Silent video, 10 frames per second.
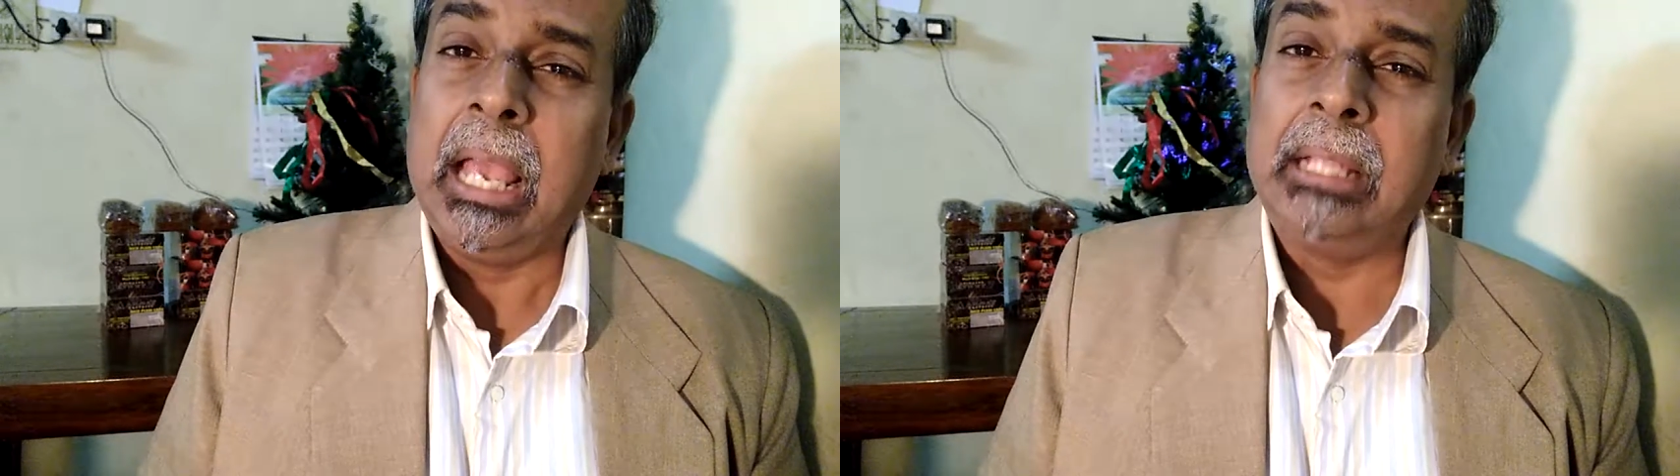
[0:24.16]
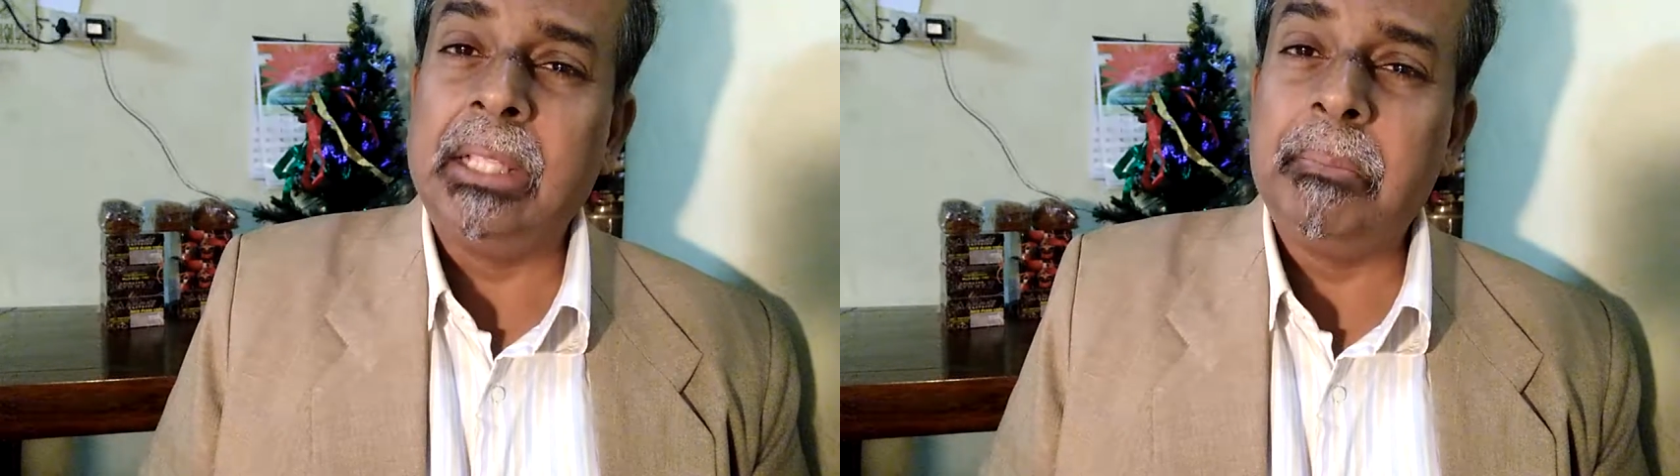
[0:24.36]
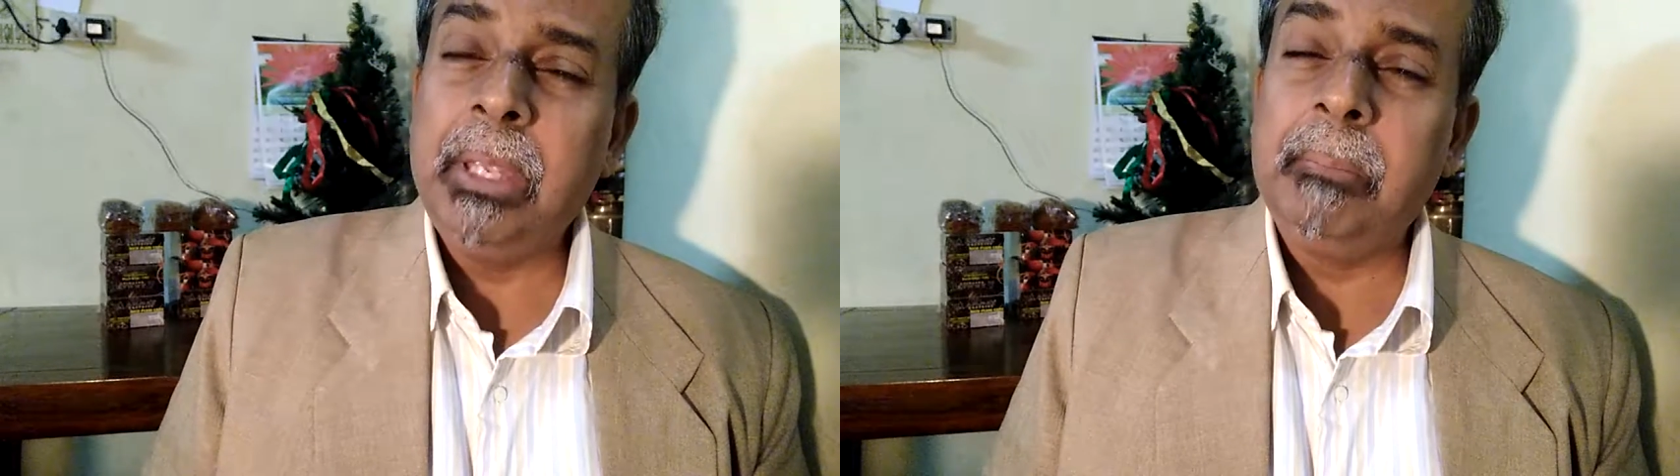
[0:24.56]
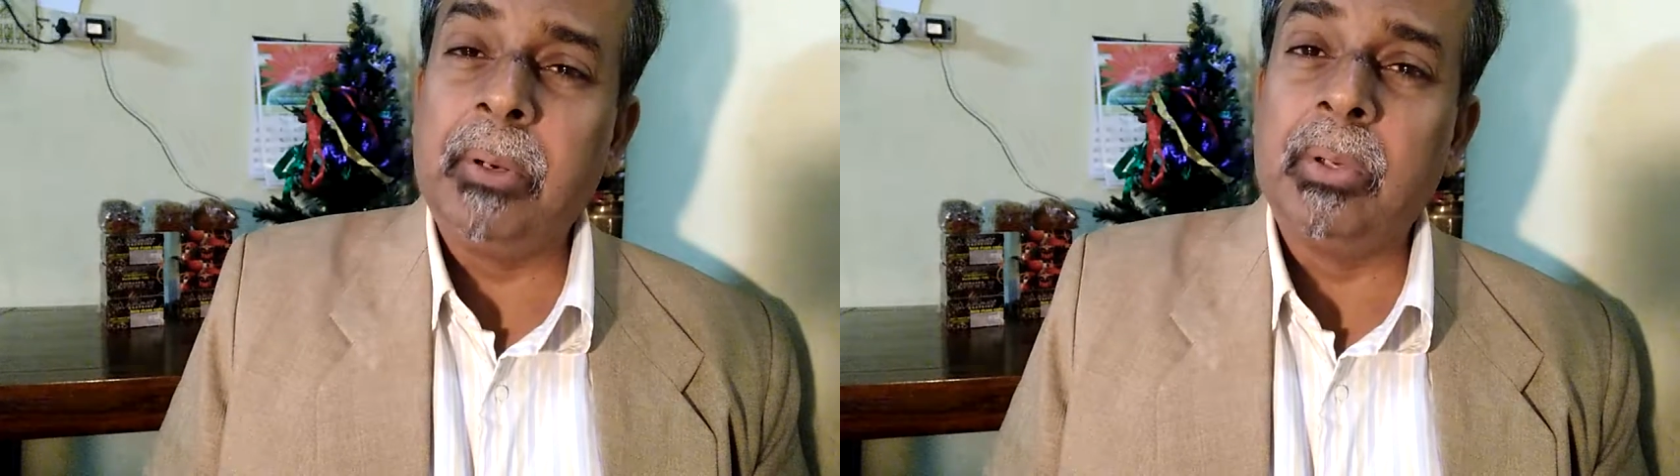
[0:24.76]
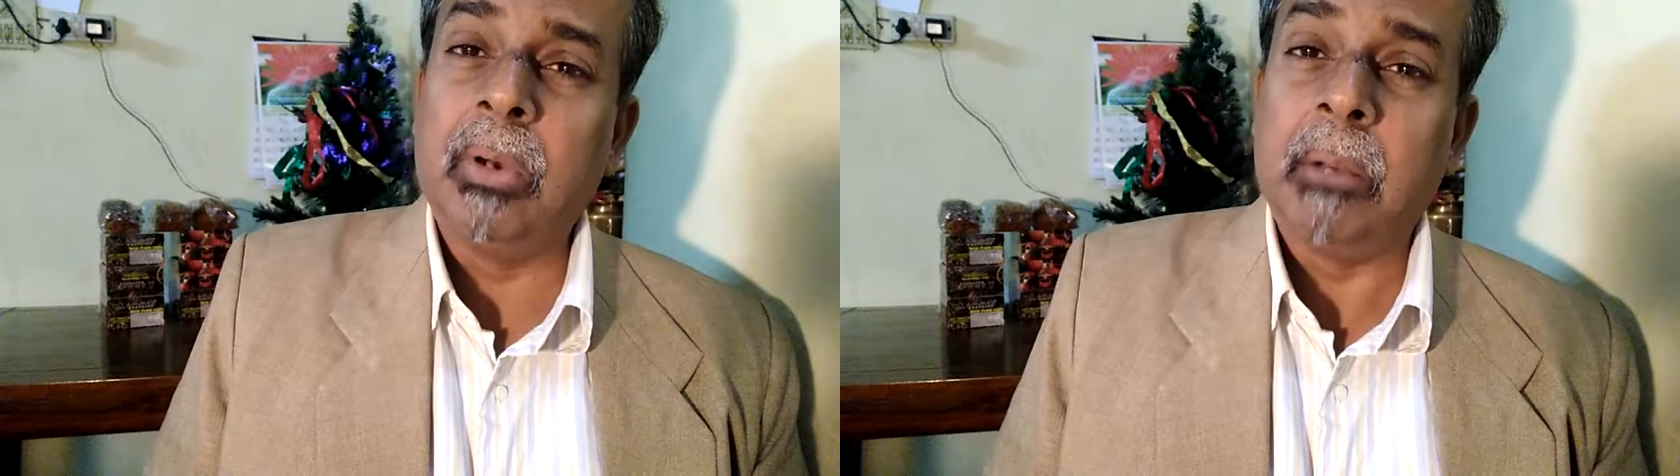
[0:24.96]
And the
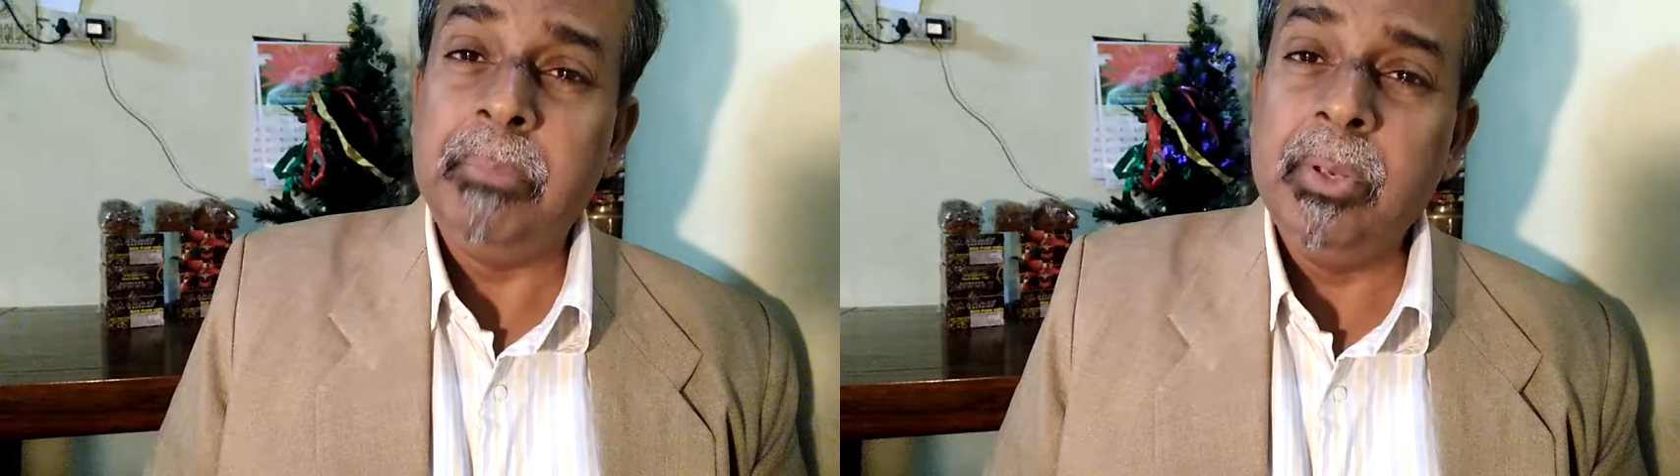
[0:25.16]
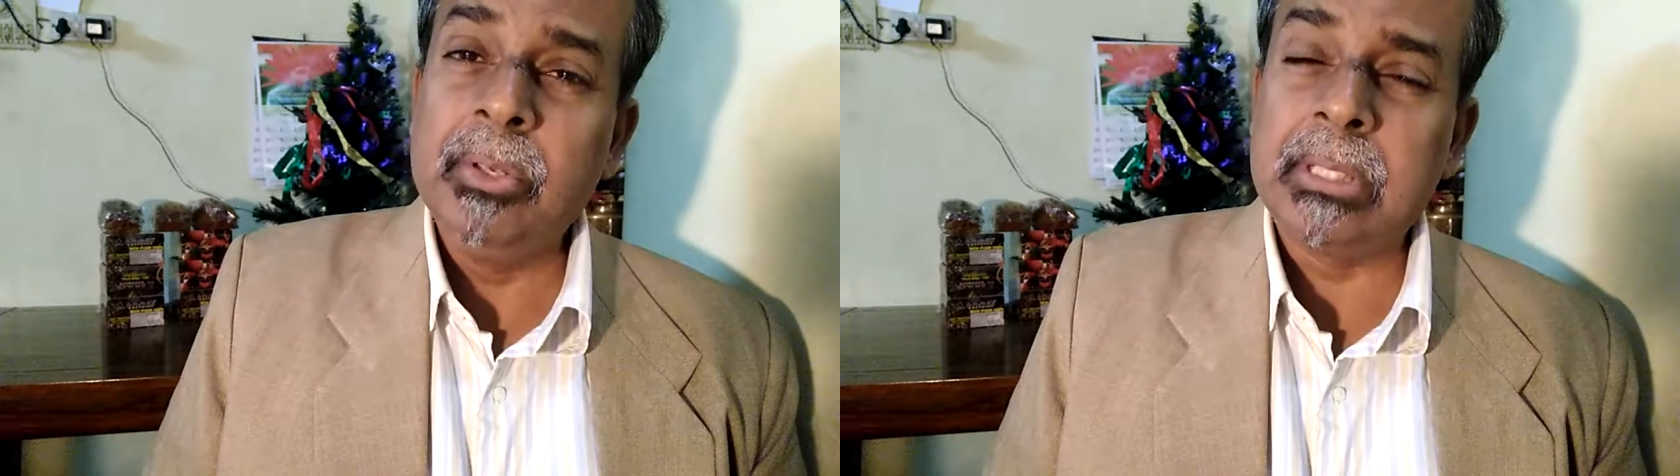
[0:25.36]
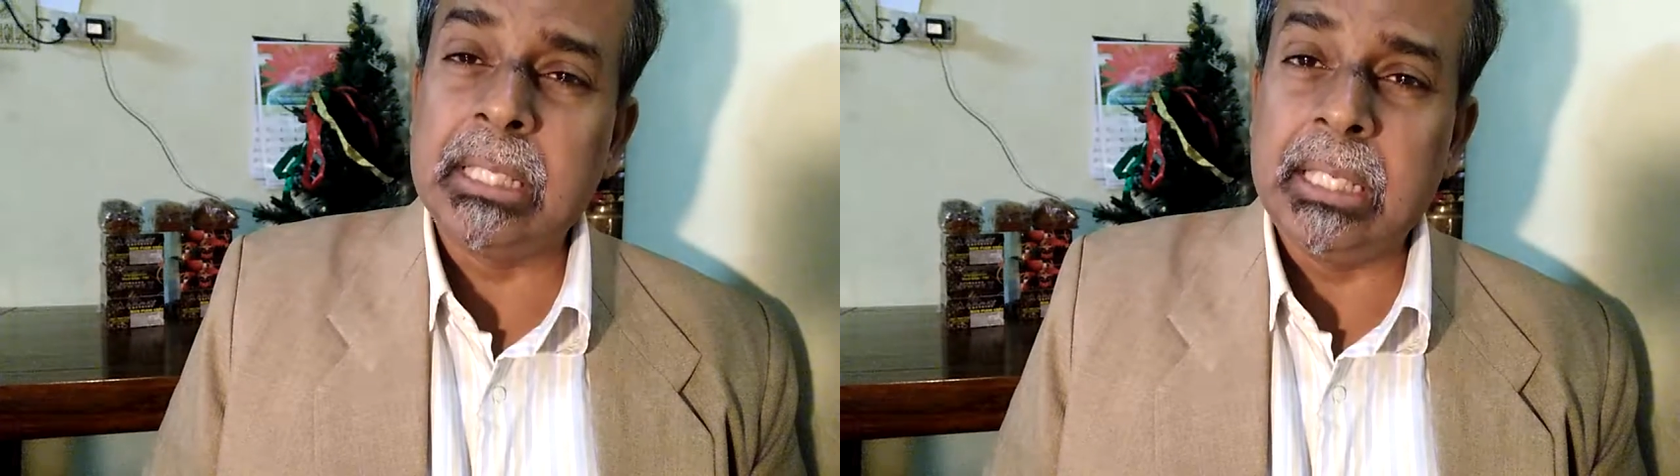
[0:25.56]
people who abuse